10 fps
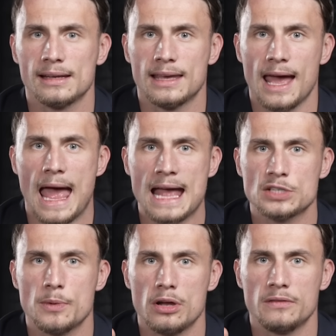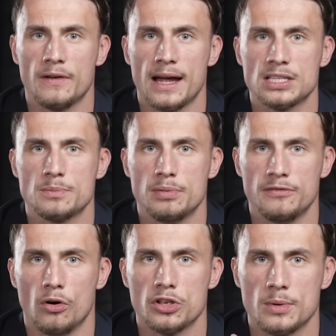get expert advice
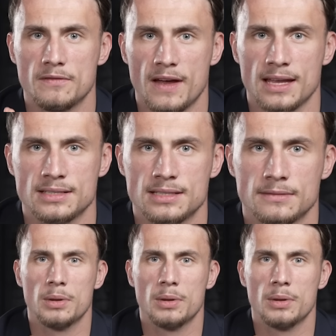before you invest.